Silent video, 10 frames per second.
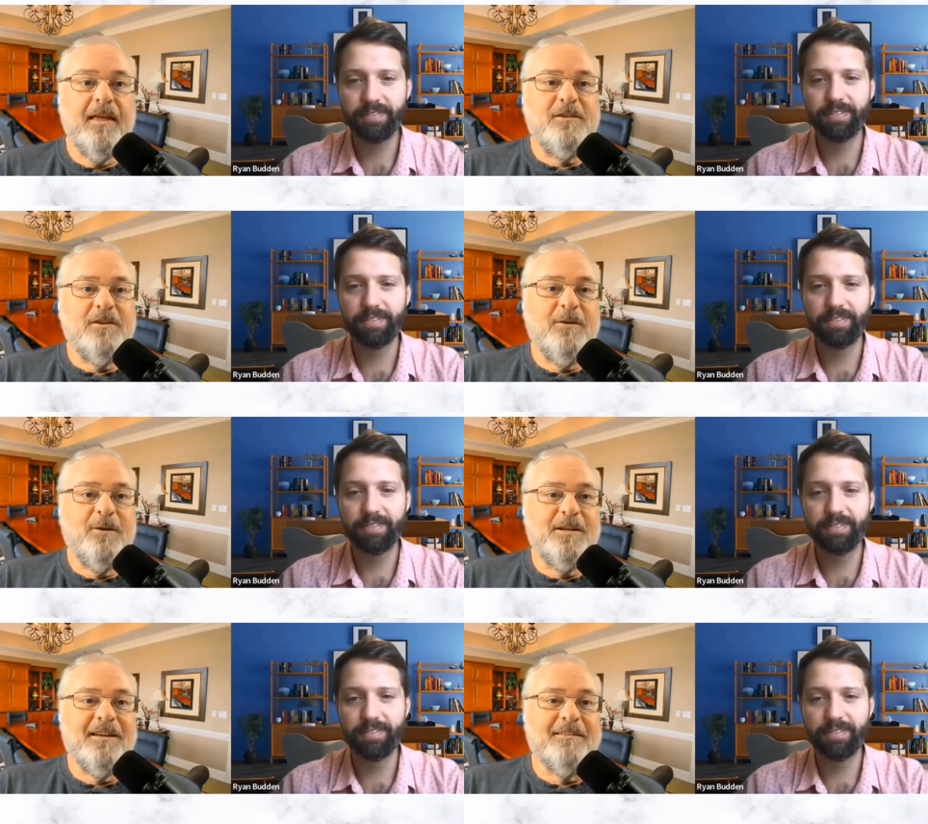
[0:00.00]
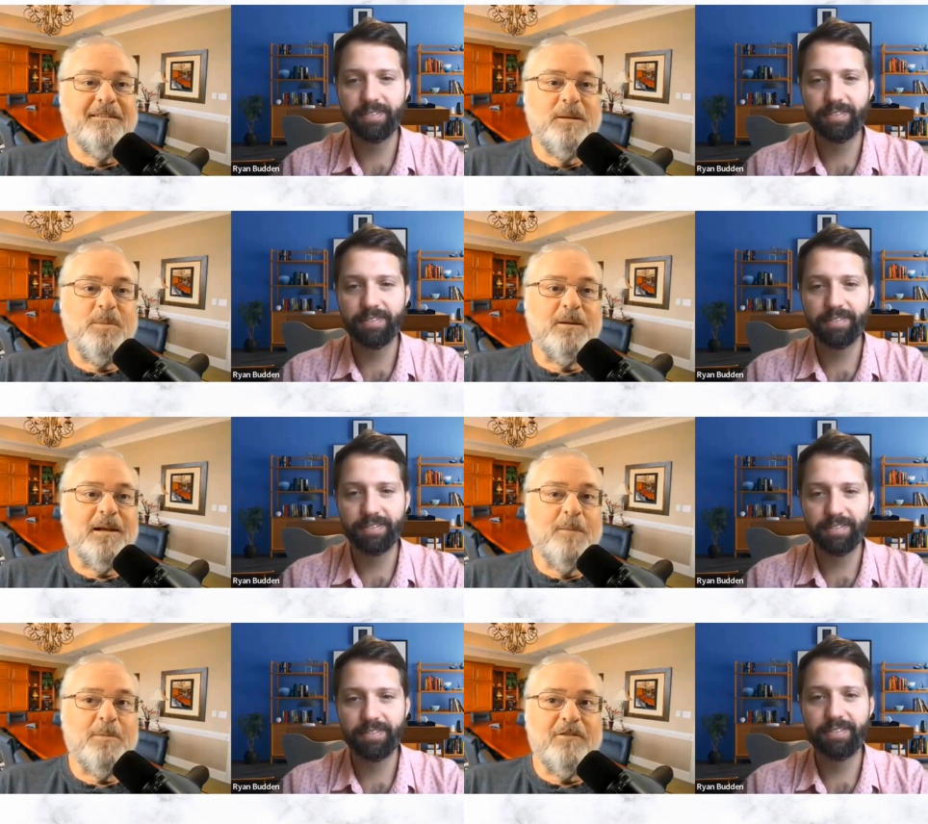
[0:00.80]
Speaker 1: they turned a
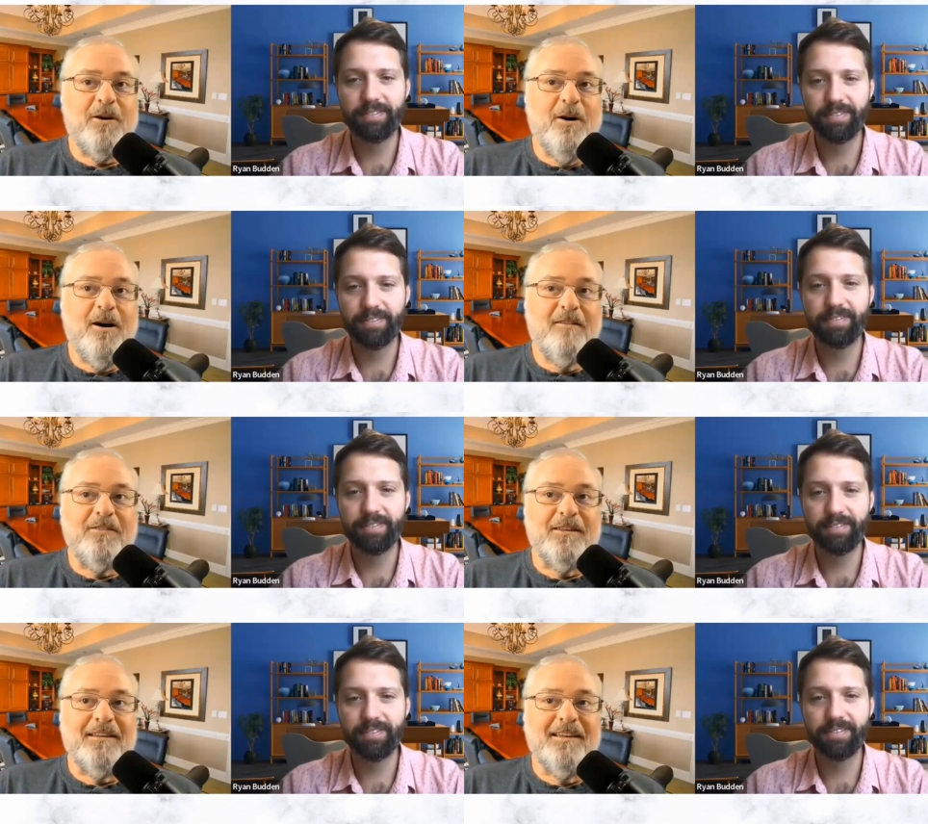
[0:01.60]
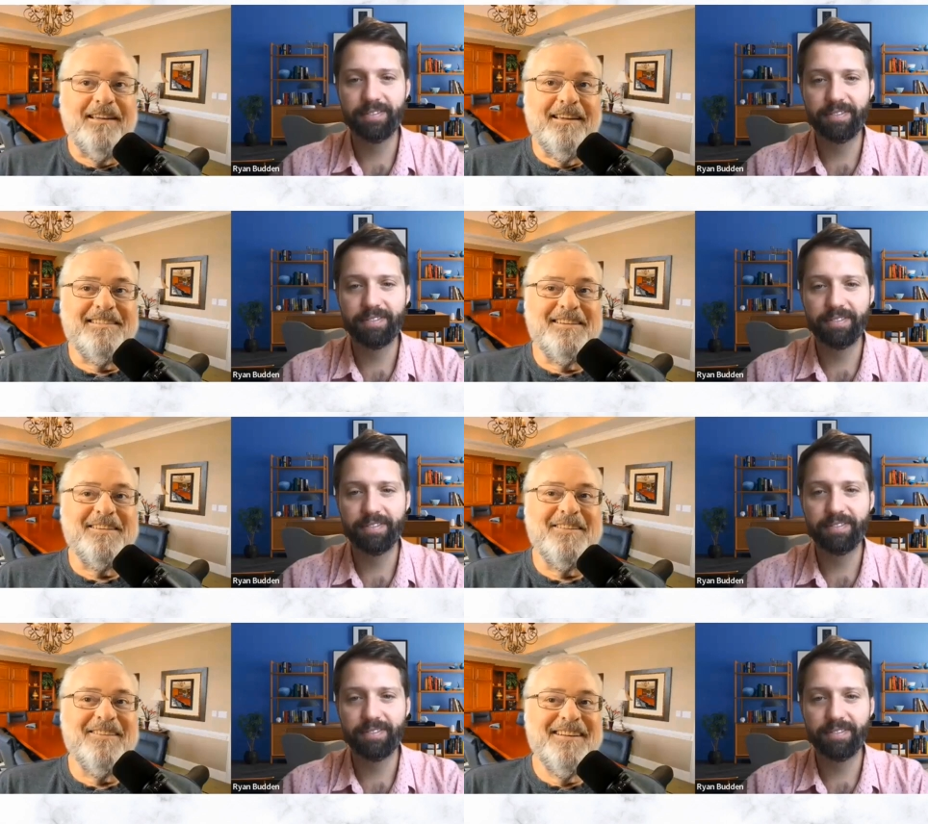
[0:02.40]
simple cup of coffee
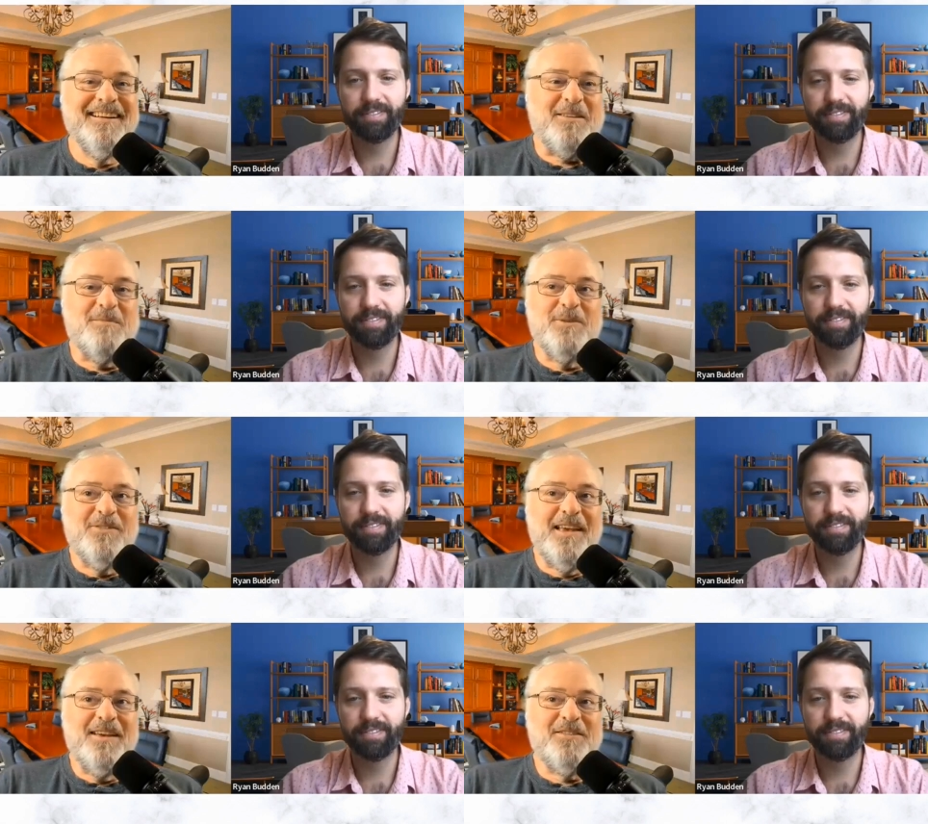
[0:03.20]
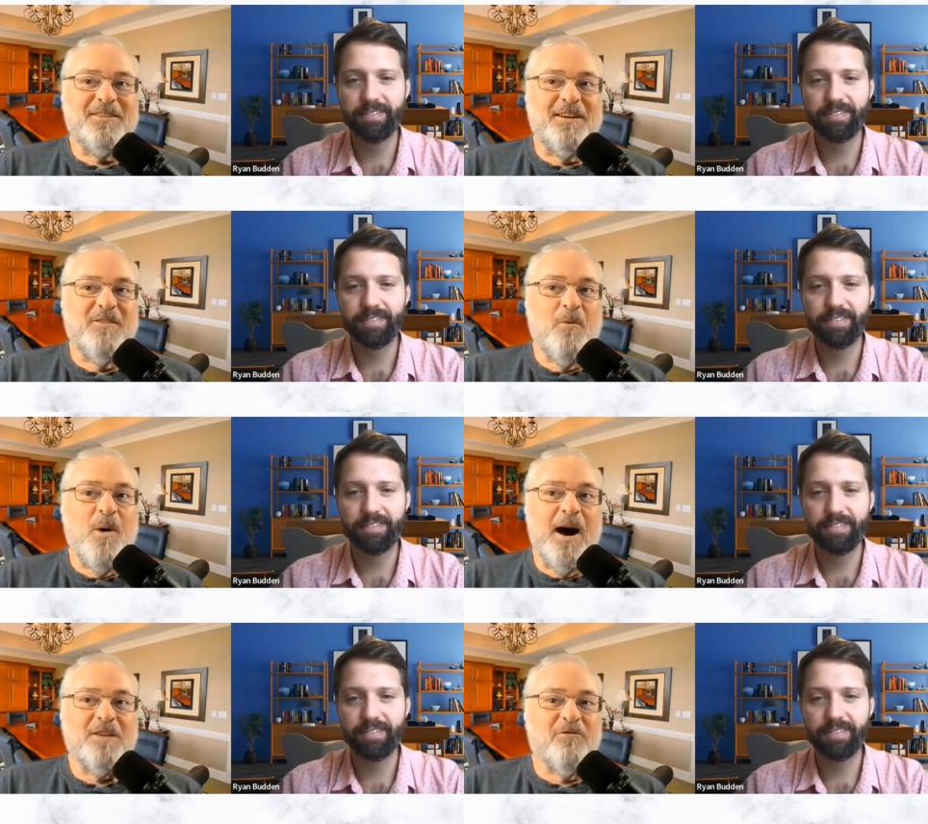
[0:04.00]
into customization of a
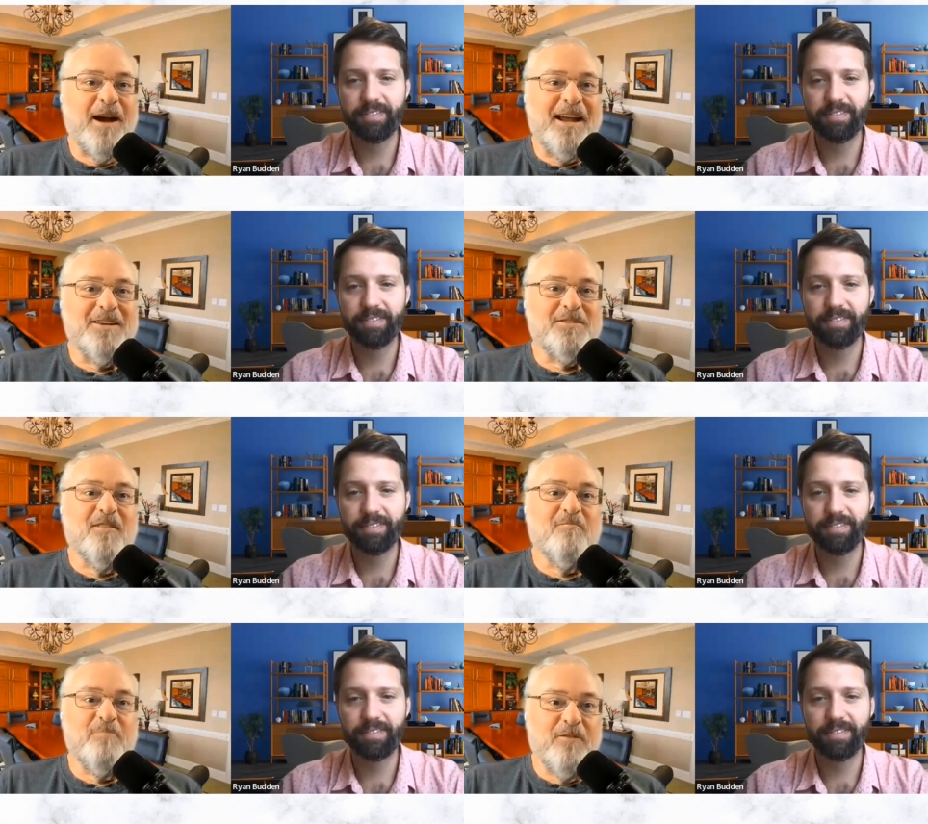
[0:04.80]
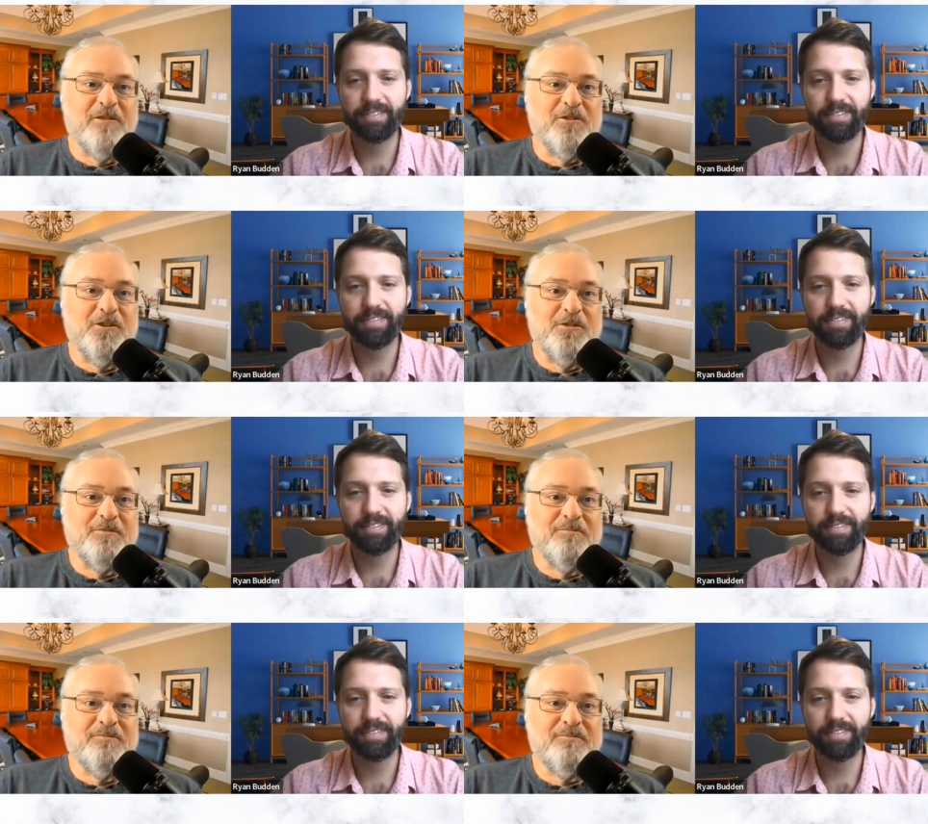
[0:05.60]
wide range of
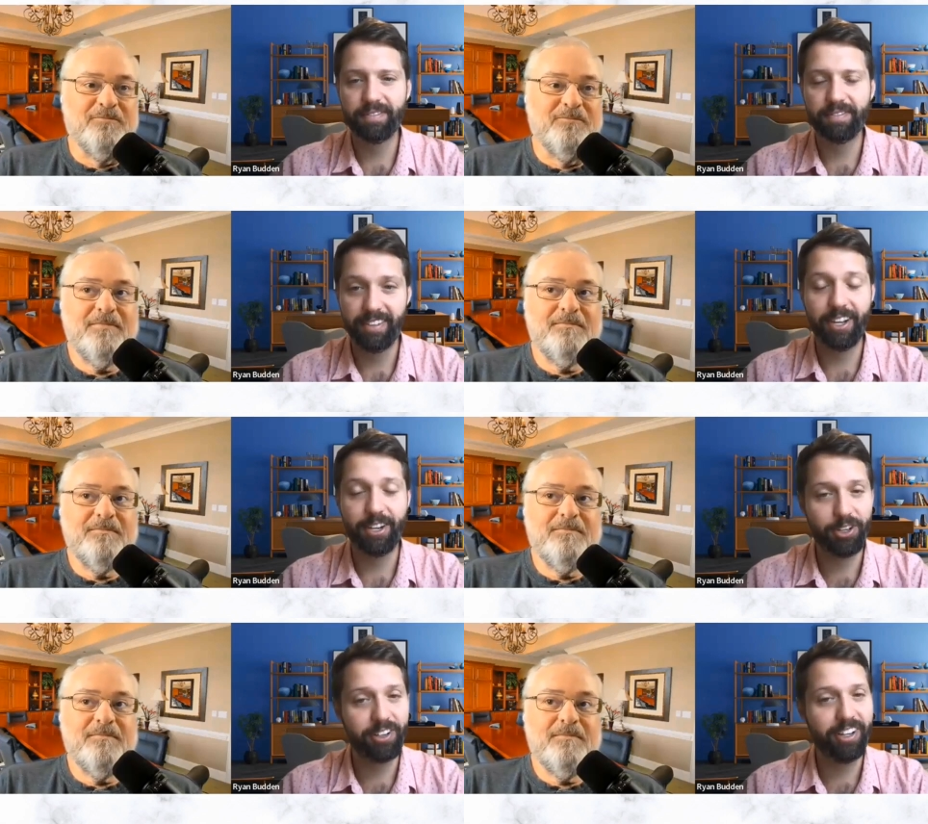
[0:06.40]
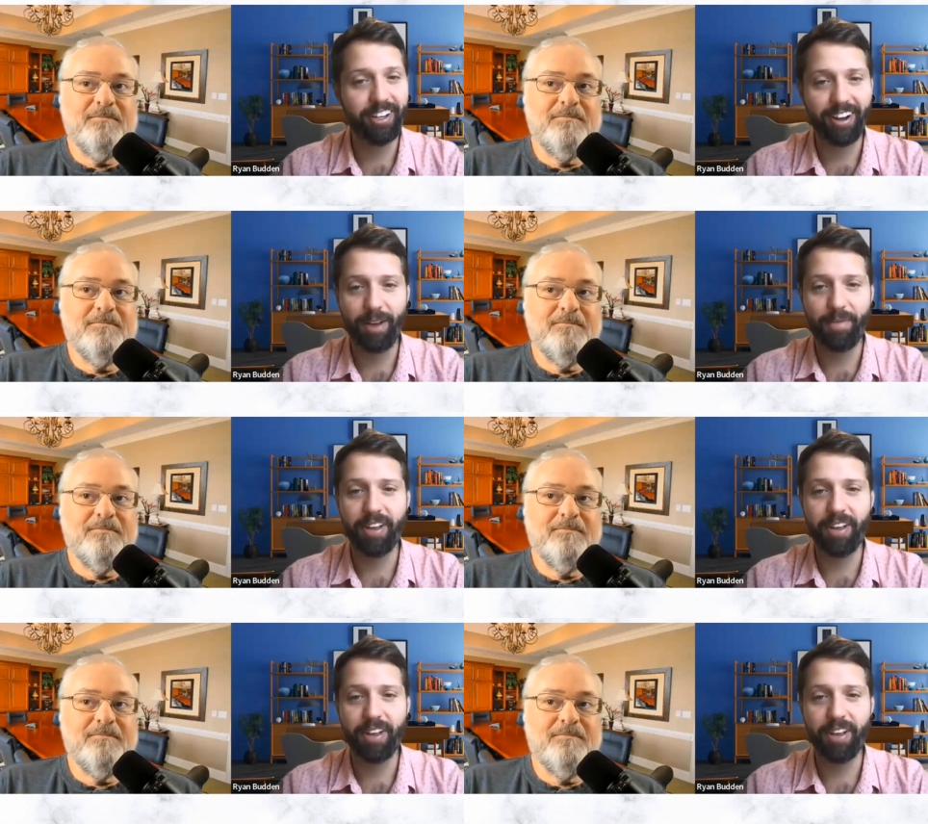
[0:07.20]
beverages.
Speaker 2: They sure did. I